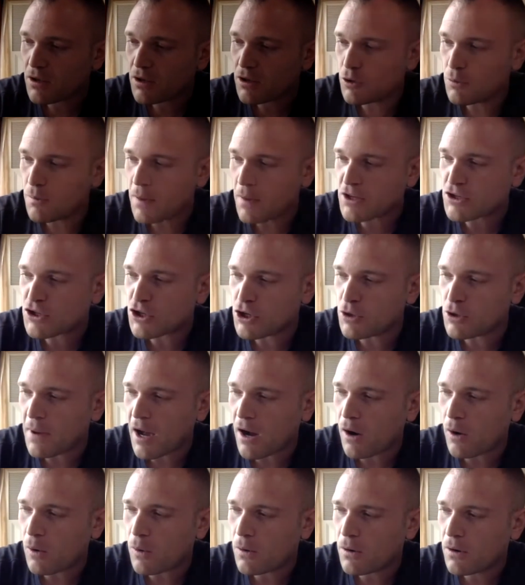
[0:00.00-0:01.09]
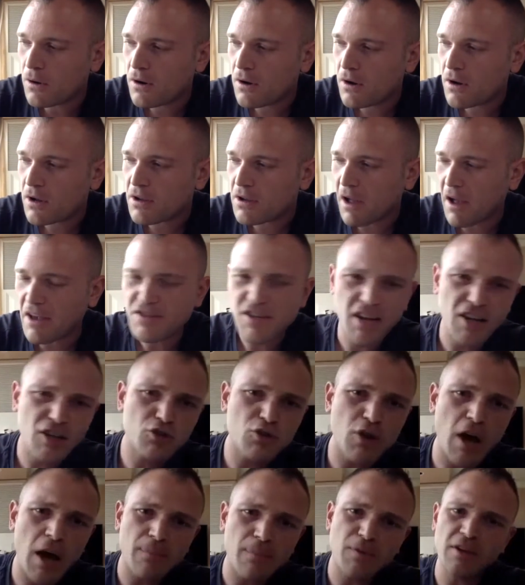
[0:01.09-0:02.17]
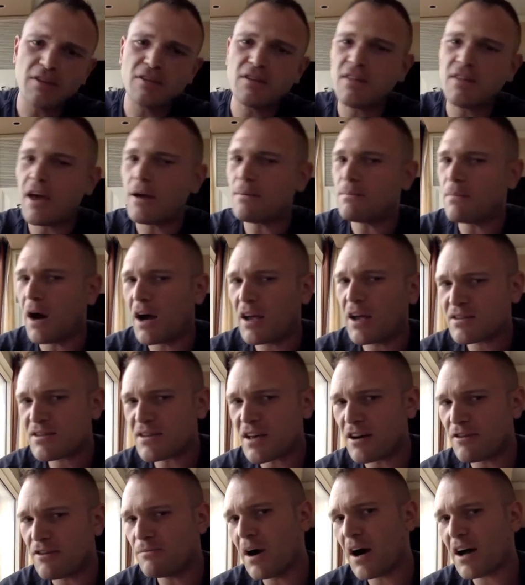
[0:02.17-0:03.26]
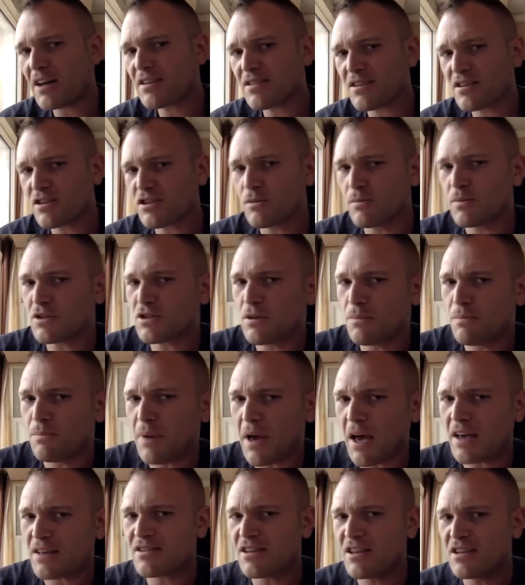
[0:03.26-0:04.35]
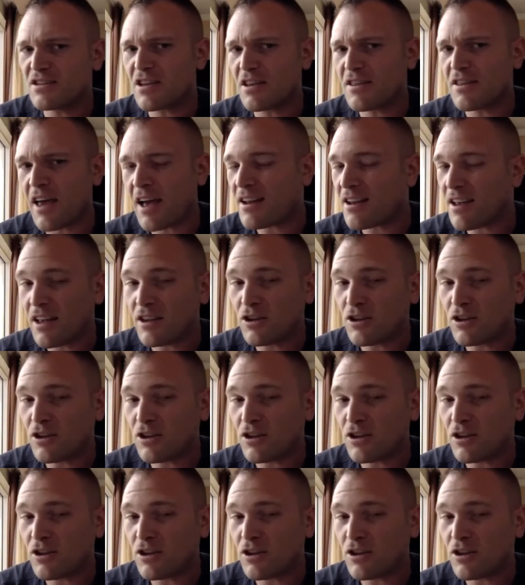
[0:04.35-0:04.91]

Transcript: you mentioned about guys getting trapped into that mindset of my system is the best, this and that.